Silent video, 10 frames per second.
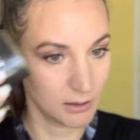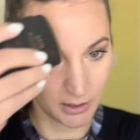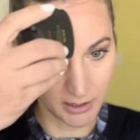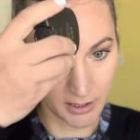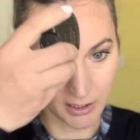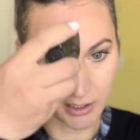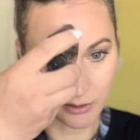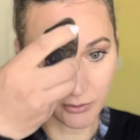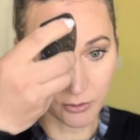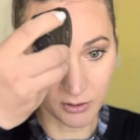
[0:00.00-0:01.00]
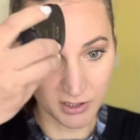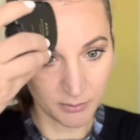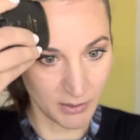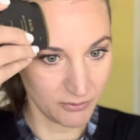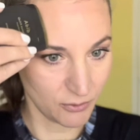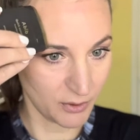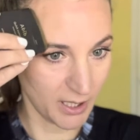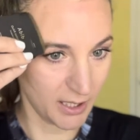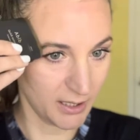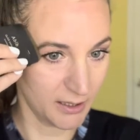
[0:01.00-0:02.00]
And then of course on my
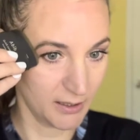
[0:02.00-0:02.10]
forehead.